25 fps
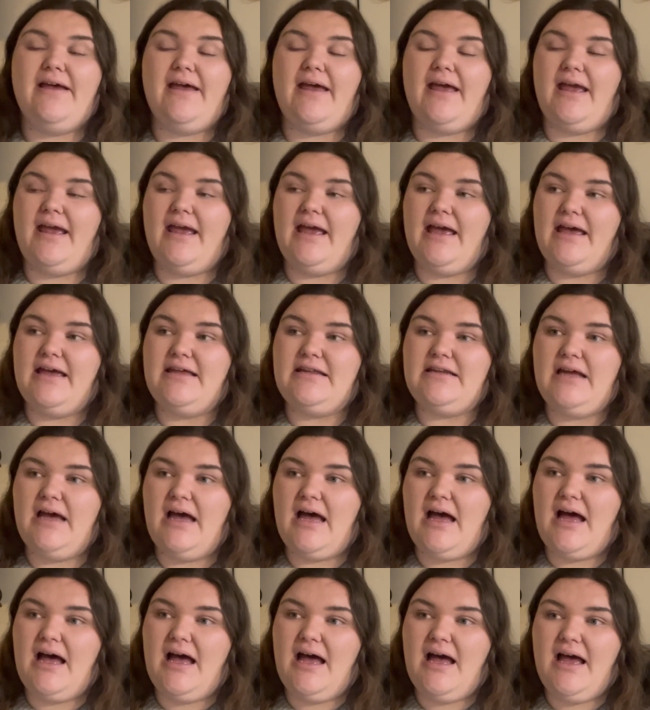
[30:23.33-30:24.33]
And
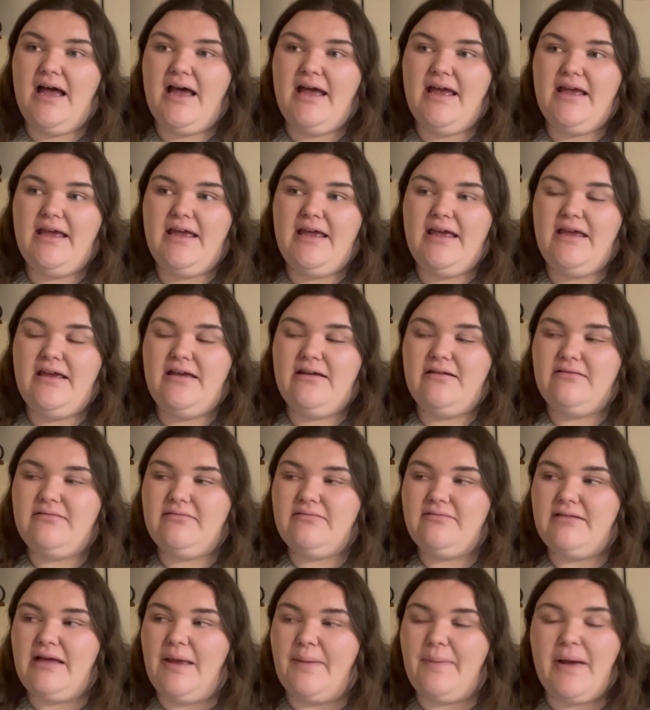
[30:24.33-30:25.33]
I
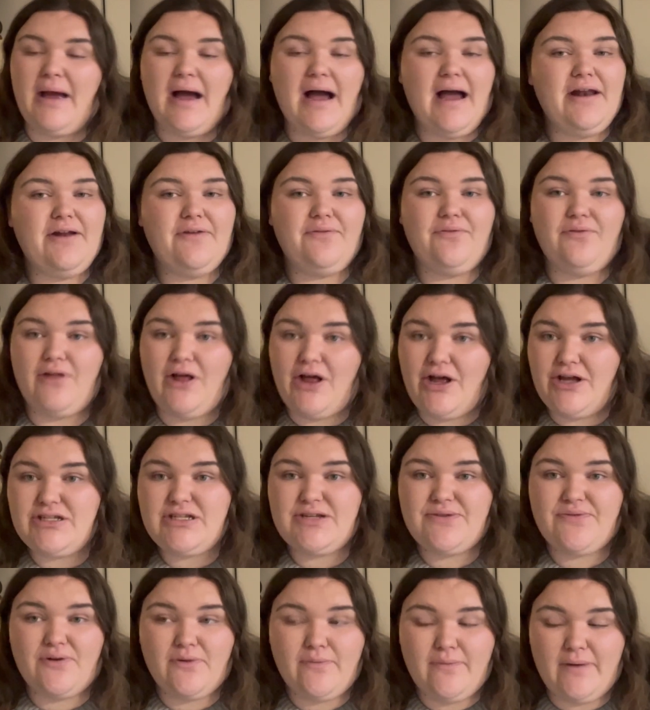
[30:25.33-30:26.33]
am kind of
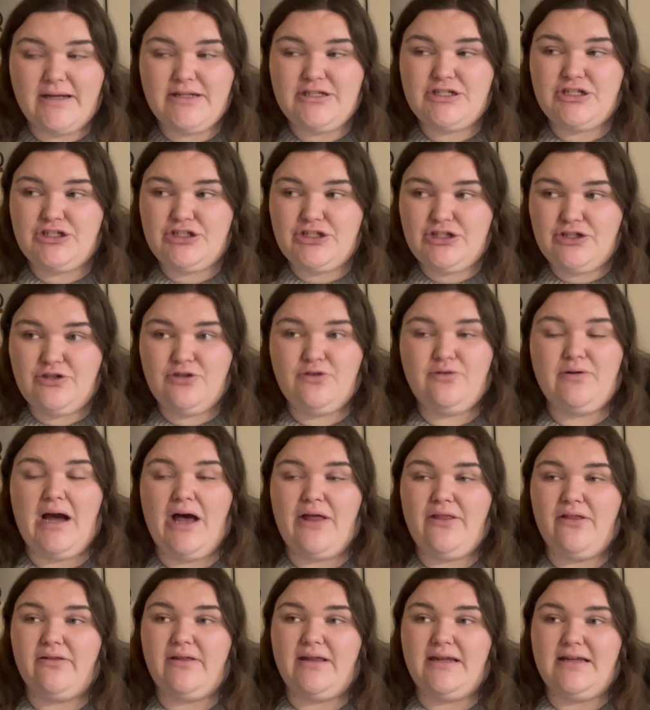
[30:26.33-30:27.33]
lost for what to do
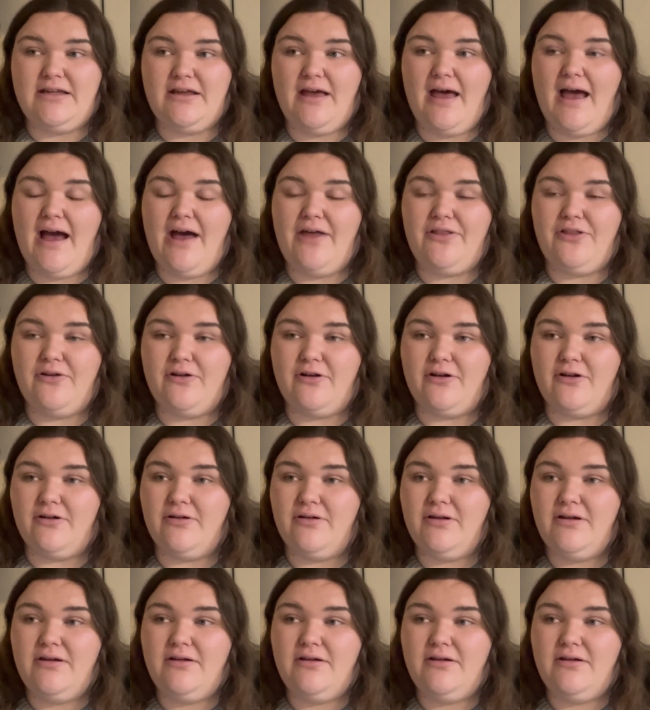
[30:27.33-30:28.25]
other than to either